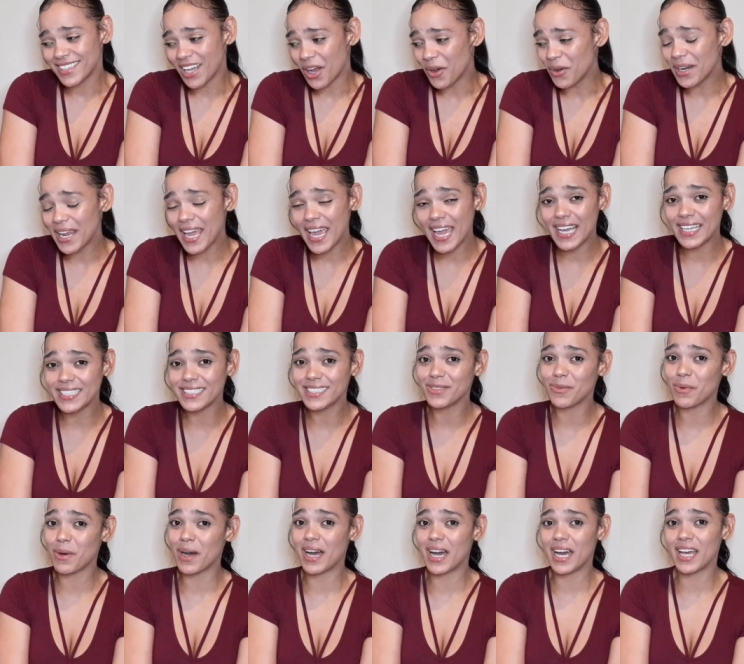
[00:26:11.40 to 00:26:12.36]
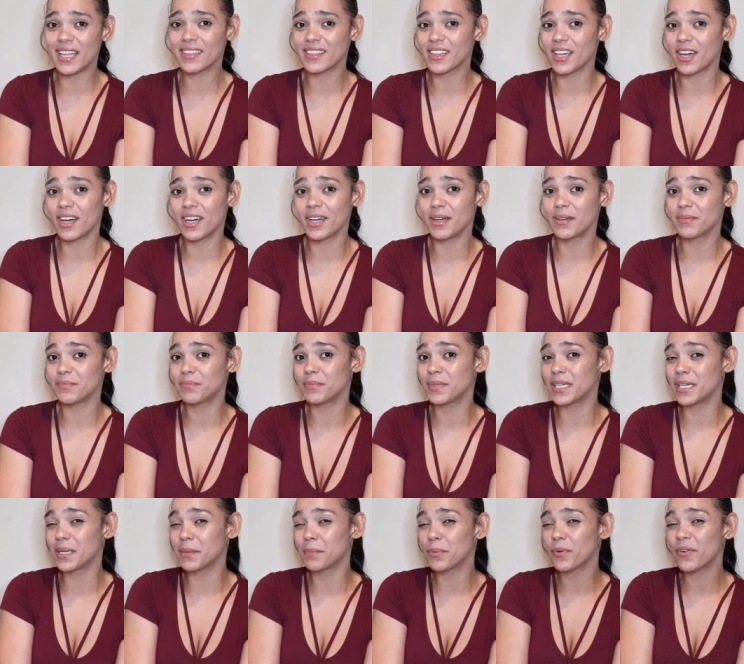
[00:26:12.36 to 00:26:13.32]
Don't ask why I thought
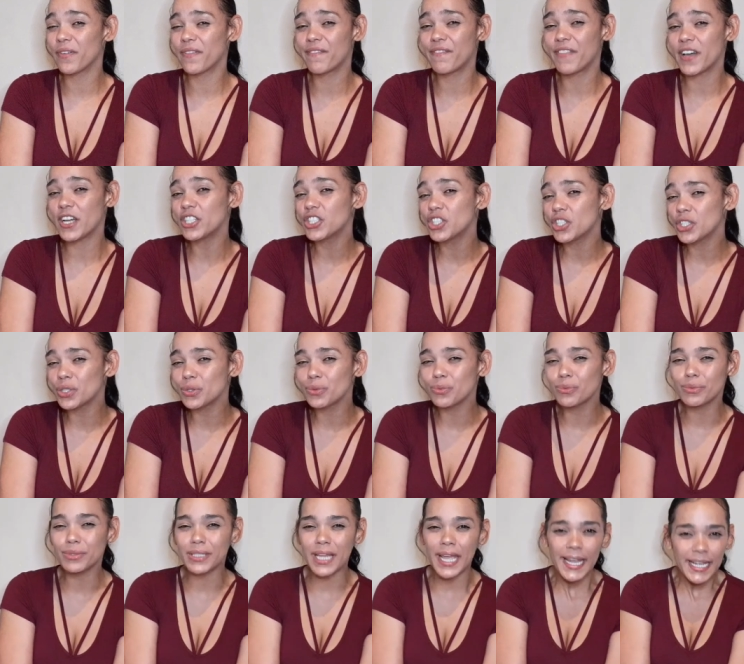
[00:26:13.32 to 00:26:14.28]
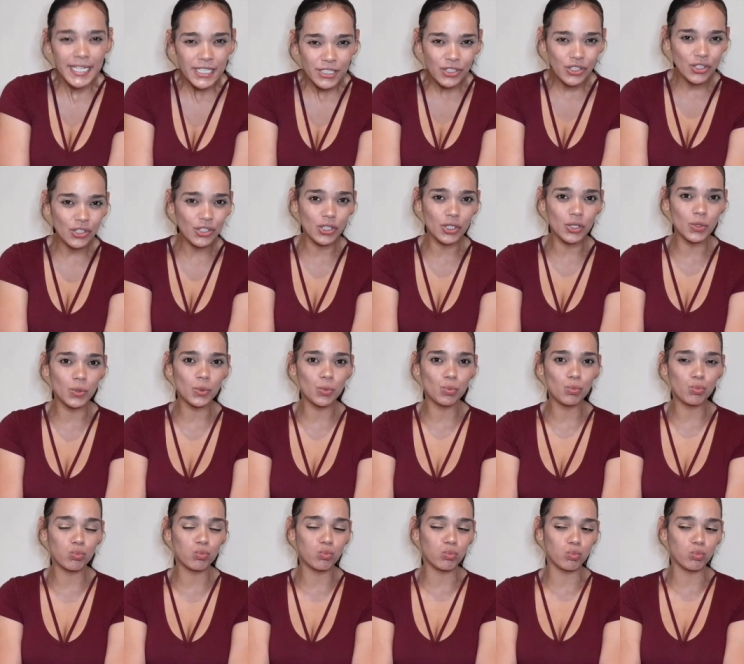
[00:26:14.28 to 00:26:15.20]
being a professional dancer